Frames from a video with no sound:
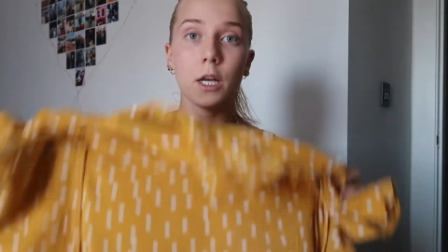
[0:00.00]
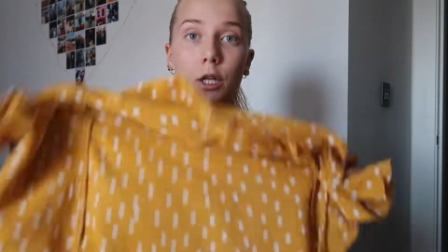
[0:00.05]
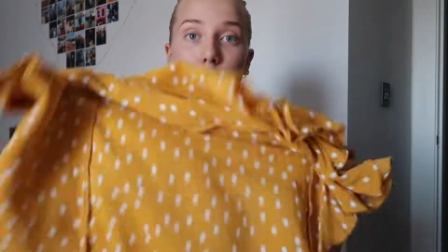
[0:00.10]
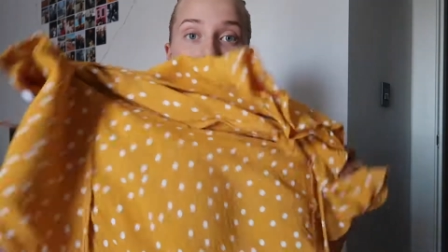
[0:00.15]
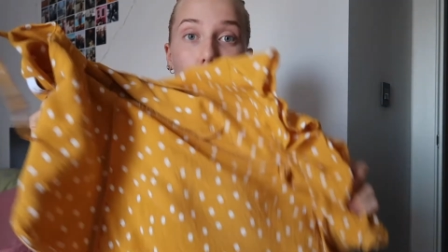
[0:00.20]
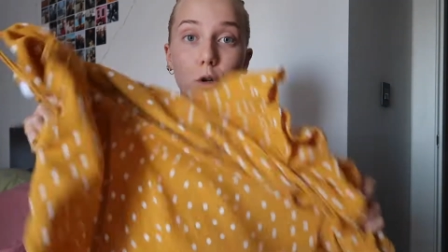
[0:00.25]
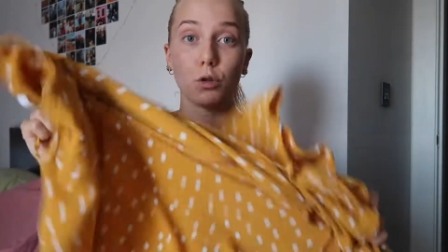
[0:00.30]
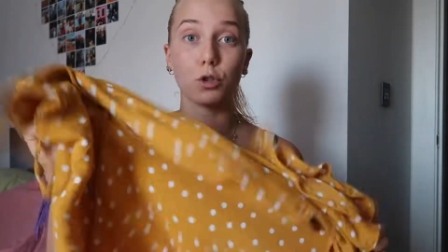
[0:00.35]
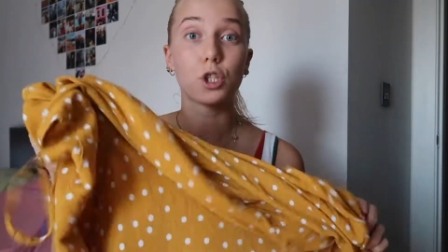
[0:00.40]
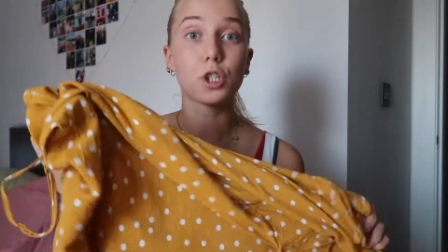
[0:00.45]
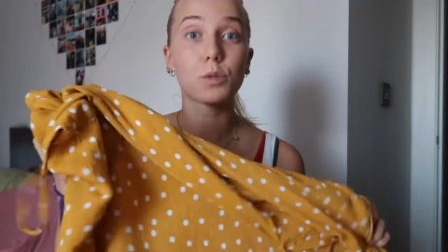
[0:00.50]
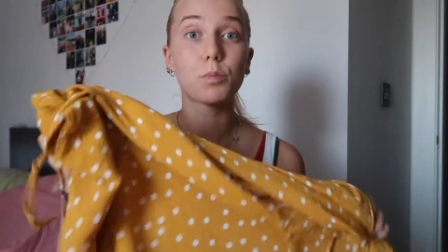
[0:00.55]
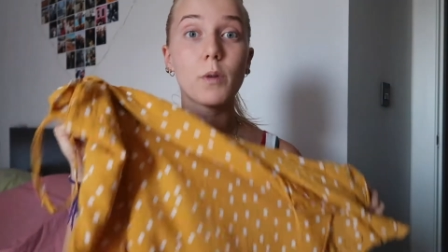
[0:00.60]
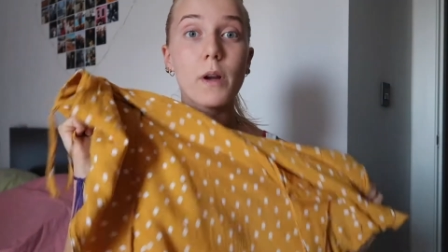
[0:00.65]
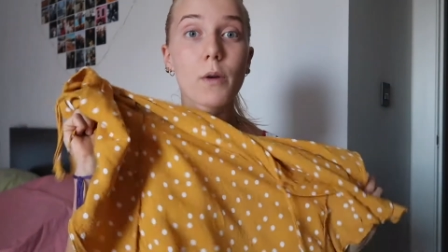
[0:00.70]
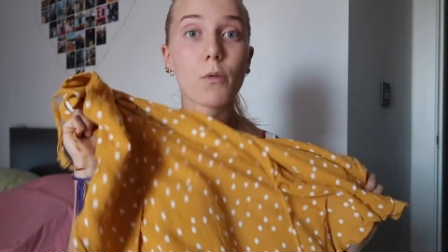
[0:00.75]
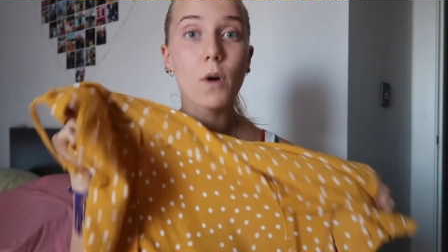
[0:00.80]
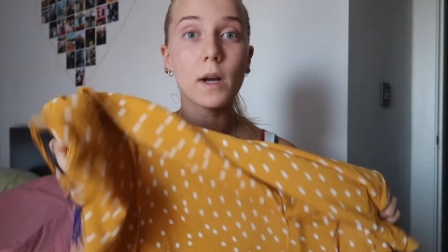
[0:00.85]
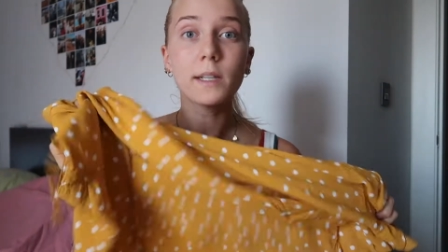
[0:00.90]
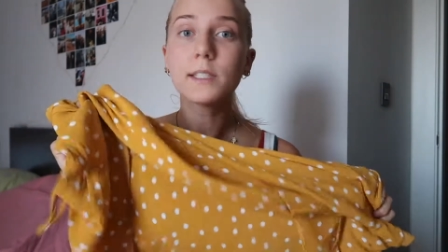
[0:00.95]
So just
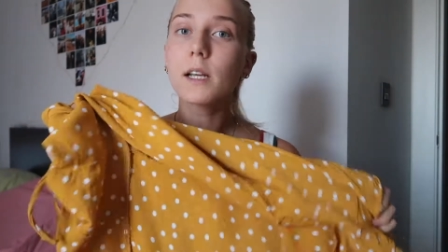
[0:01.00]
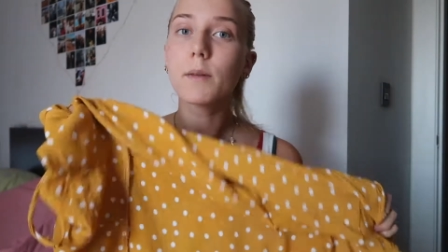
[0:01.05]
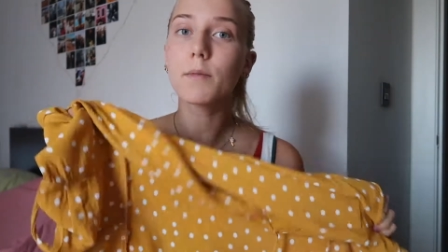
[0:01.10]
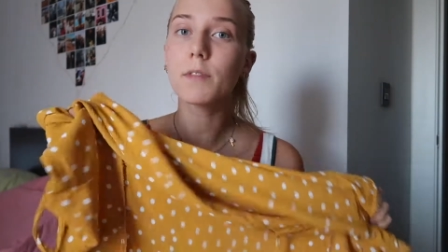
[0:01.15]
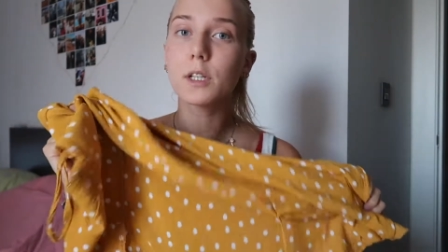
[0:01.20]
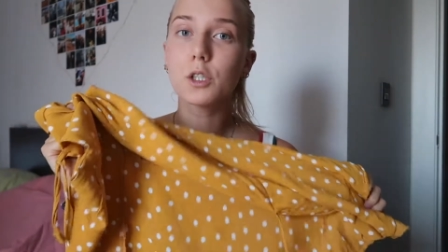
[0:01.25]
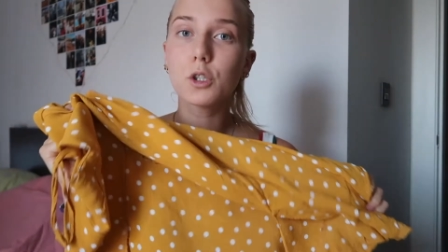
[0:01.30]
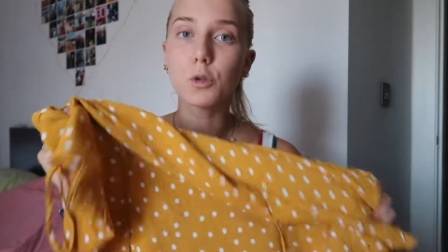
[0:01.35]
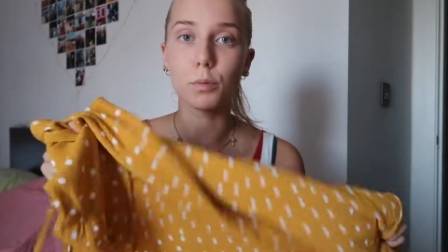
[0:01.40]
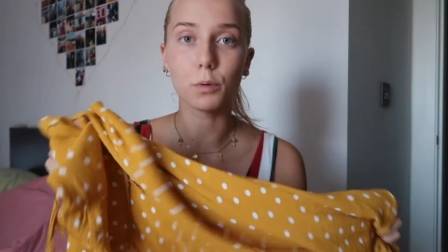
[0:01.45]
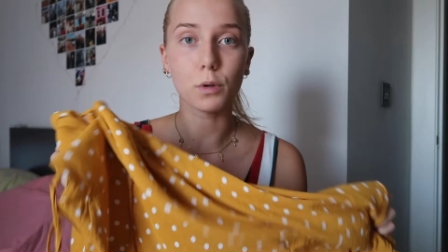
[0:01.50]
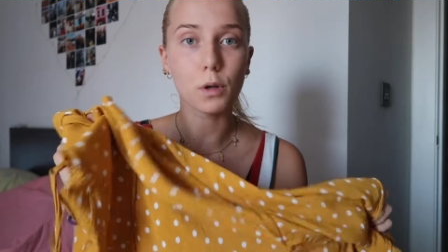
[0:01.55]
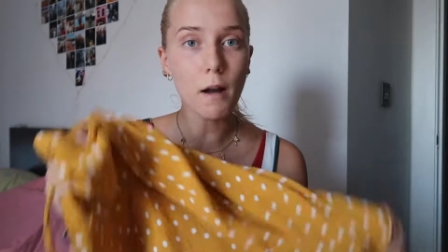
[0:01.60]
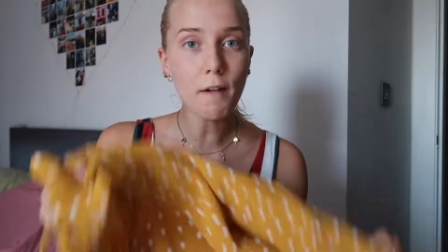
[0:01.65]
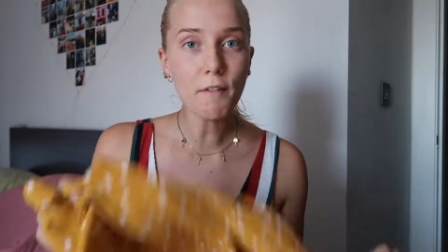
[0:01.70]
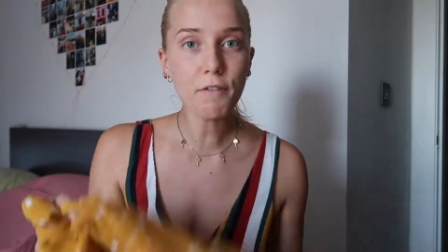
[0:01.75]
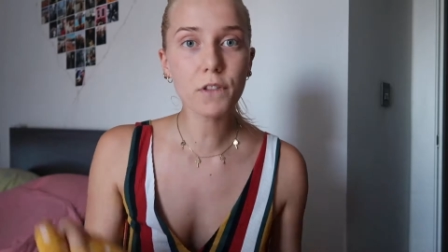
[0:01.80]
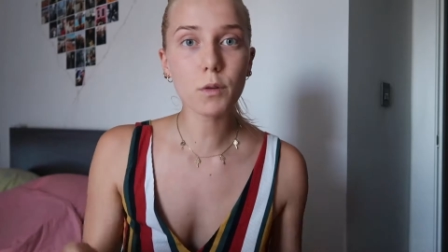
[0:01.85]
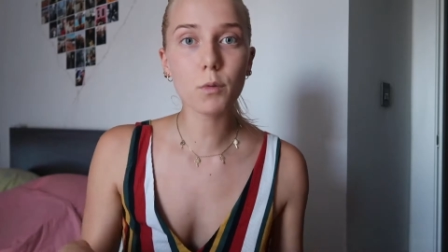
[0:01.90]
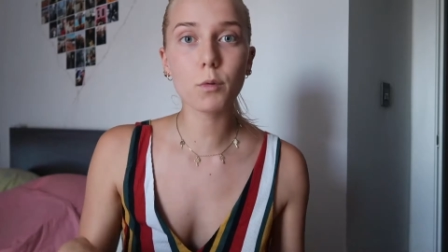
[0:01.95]
bring one something super
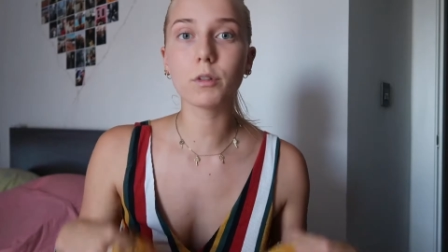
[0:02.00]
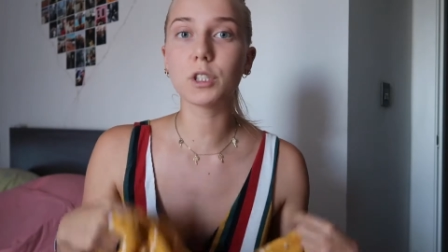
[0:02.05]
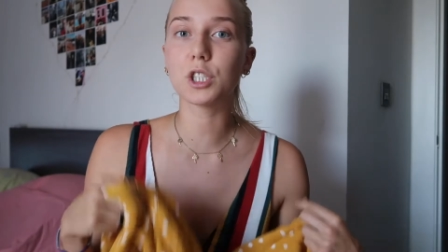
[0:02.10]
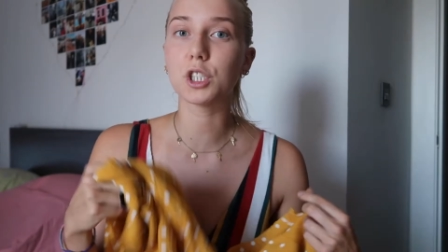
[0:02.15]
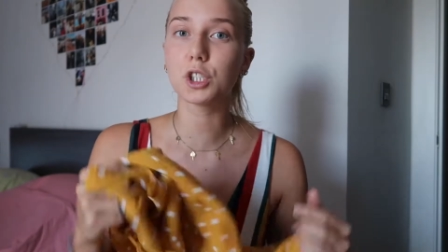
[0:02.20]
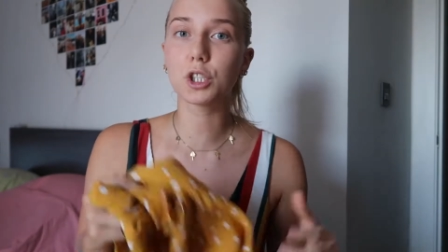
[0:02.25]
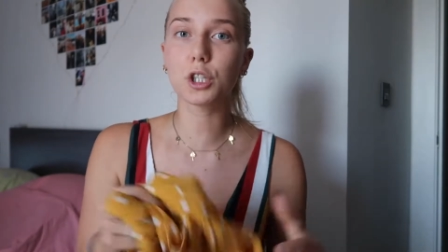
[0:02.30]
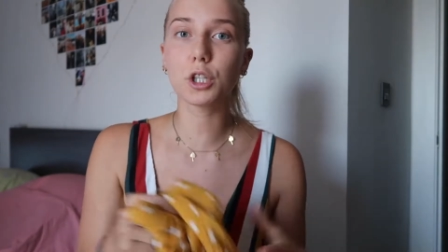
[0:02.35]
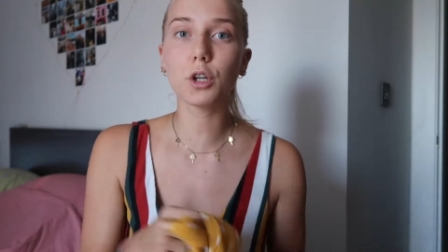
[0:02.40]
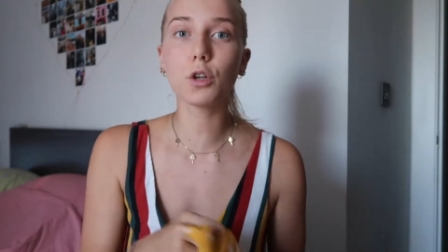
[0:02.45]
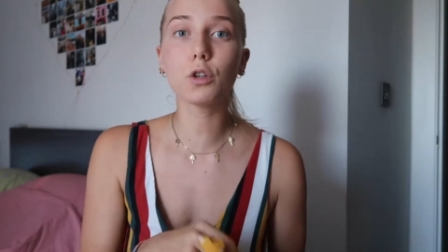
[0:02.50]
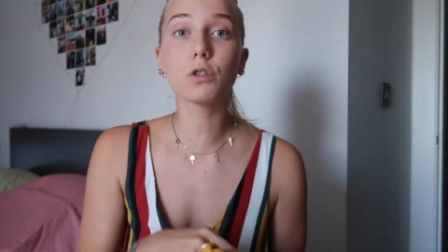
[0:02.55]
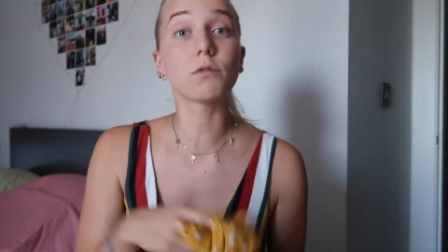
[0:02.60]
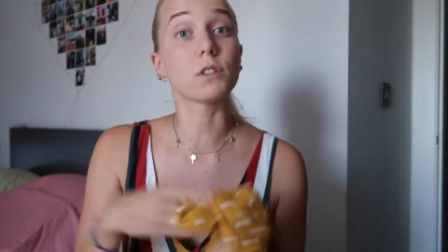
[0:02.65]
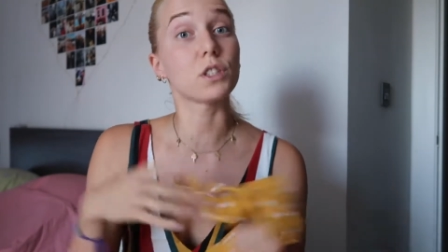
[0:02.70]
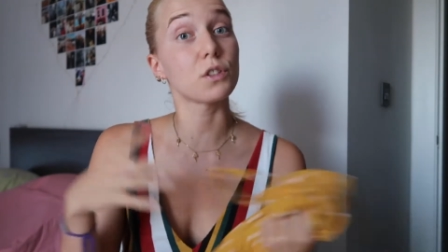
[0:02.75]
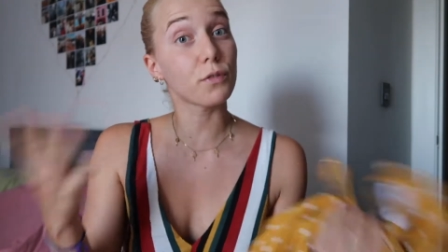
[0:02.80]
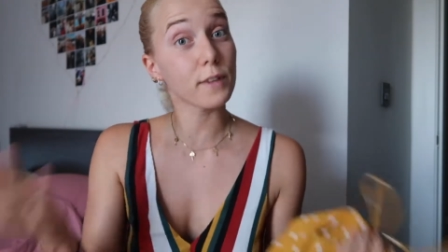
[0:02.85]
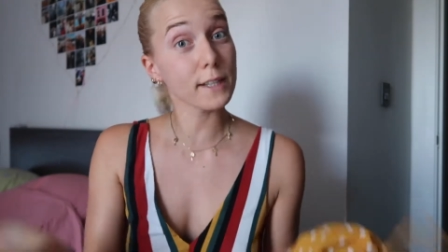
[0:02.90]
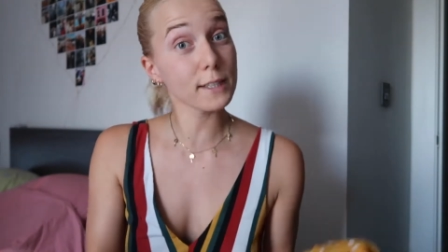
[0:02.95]
comfortable, which is cute,
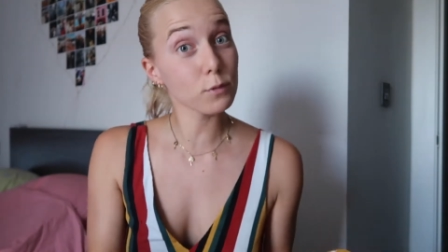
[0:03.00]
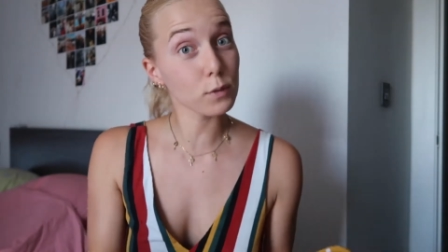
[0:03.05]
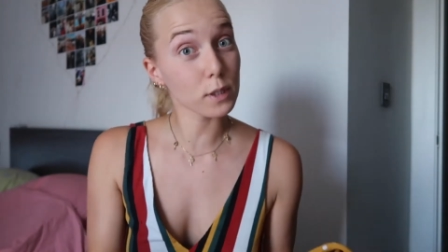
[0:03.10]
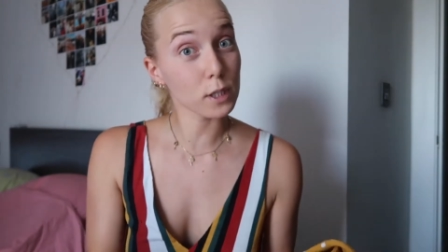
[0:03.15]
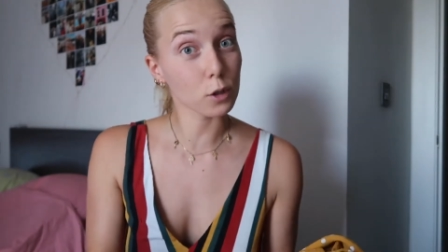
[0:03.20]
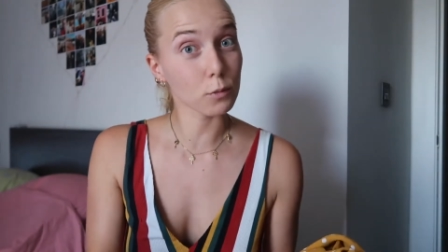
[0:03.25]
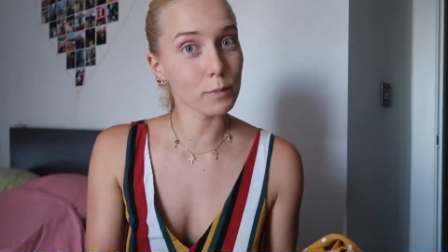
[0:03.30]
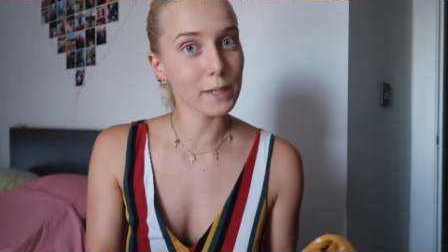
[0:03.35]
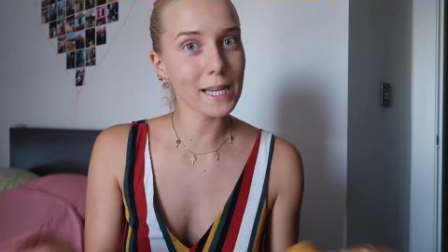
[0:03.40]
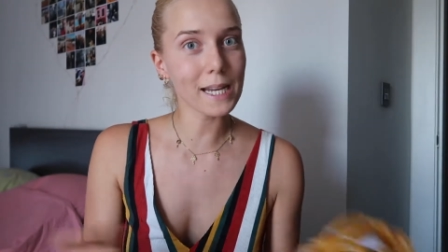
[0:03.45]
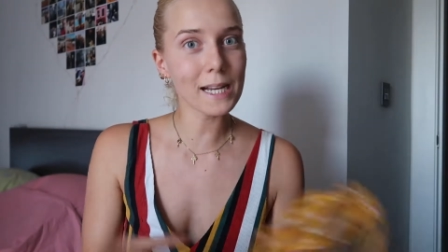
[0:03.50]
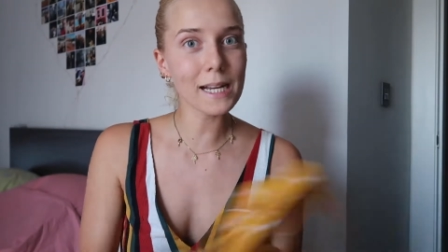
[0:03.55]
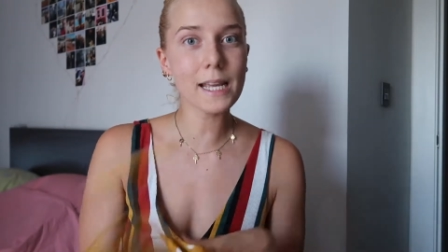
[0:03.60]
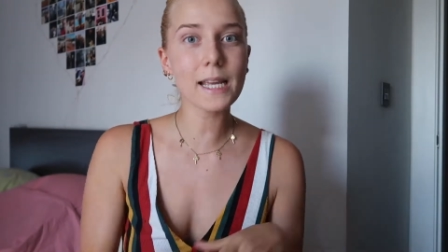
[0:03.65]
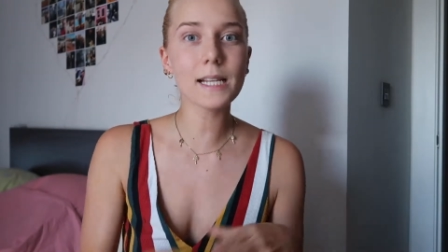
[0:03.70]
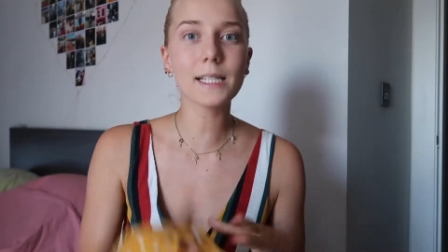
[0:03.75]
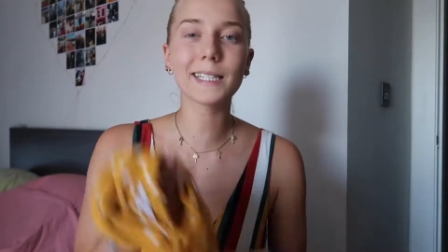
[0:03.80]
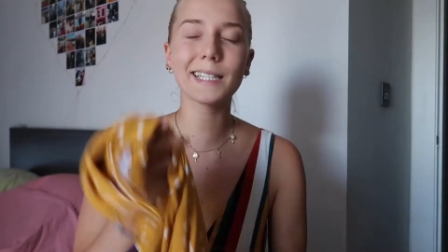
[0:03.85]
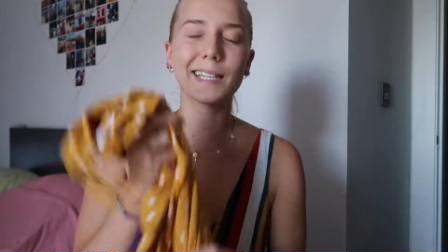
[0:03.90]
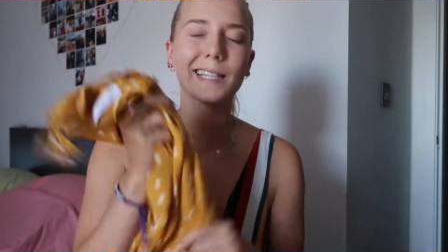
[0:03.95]
which fits with your
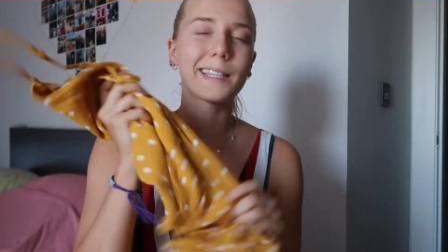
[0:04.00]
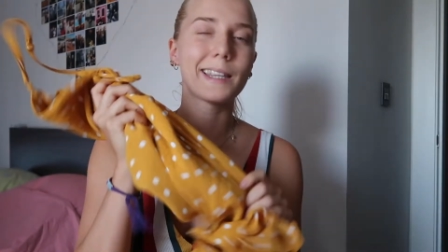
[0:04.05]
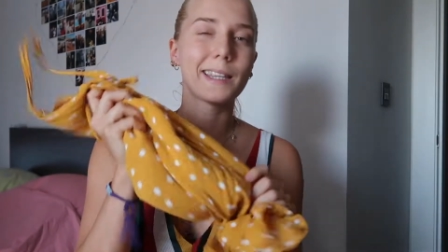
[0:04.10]
bikinis,